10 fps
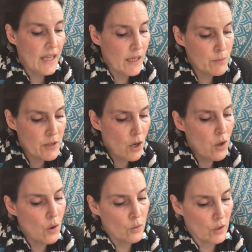It was a
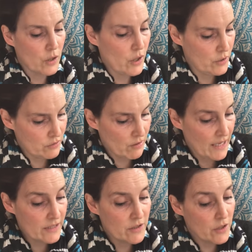long coach
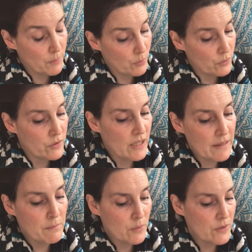ride to the
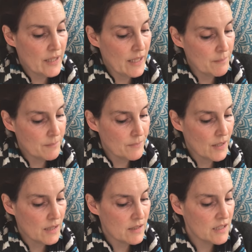Porcelain Museum.
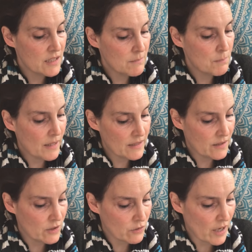Despite
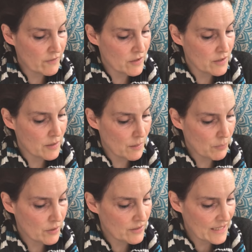the driver's
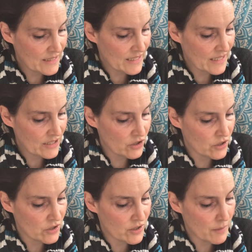
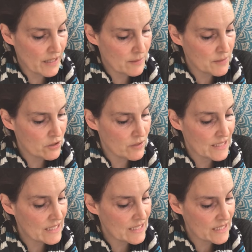protestations, the headmistress
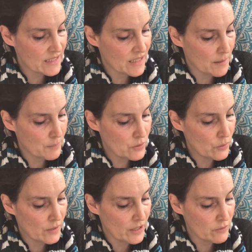insisted that
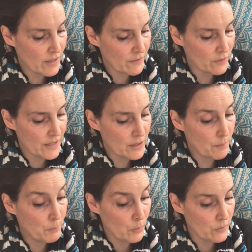Petulia travel in the
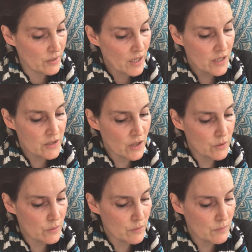boot so